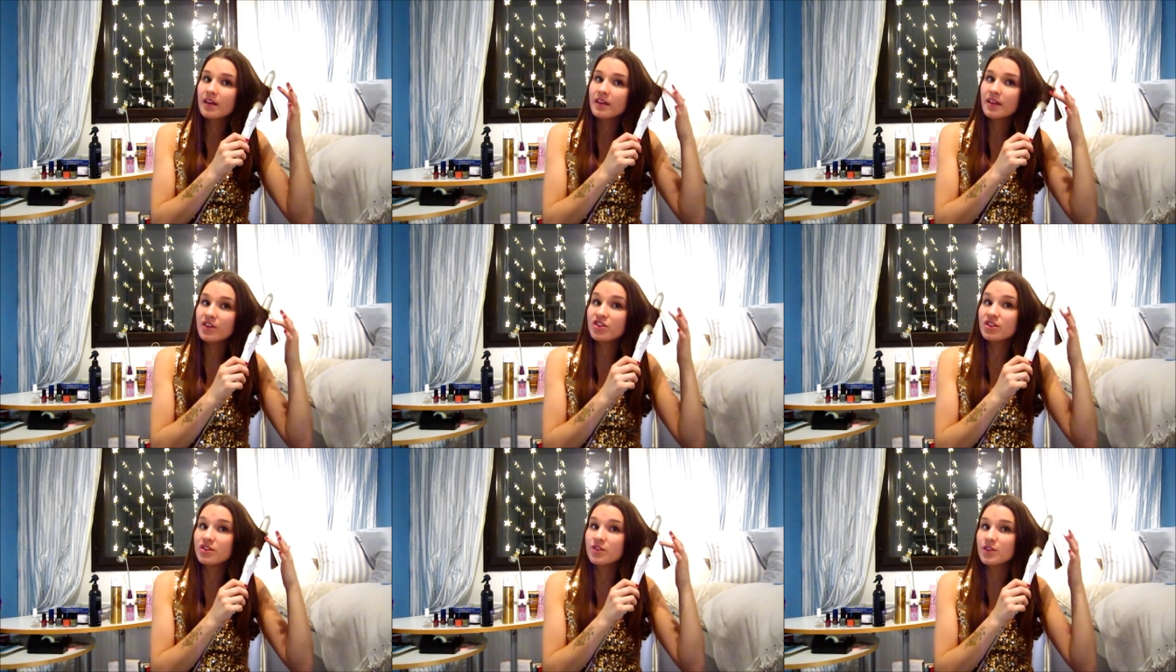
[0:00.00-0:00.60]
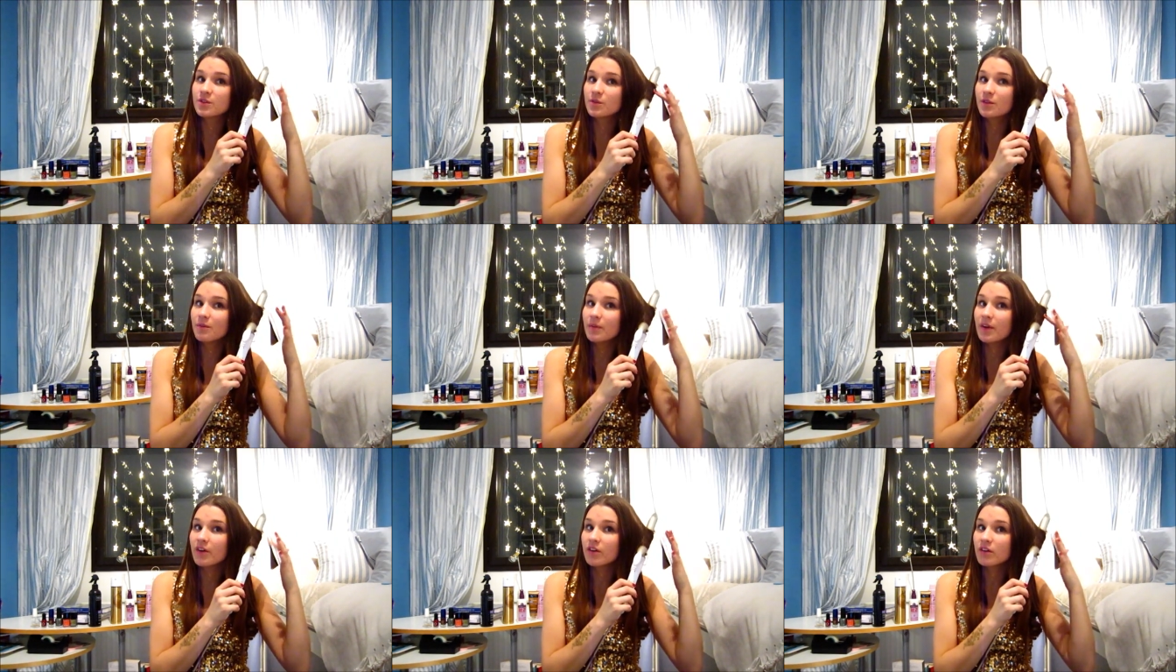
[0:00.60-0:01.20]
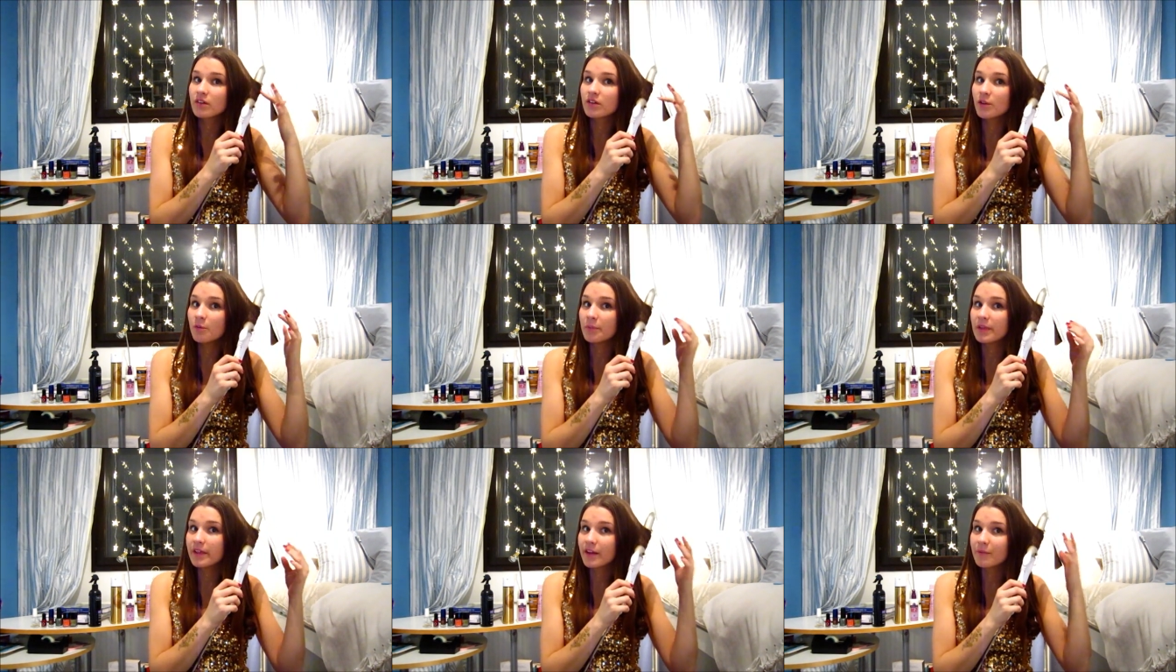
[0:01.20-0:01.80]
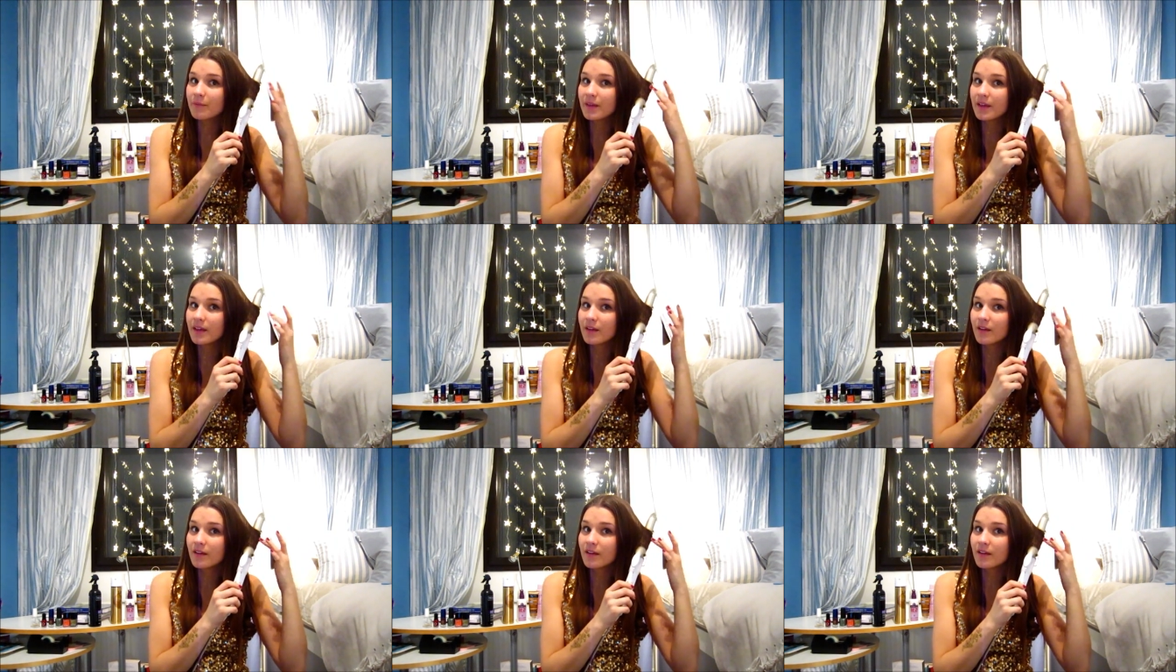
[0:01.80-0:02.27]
You should do this with a mirror, don't be like me.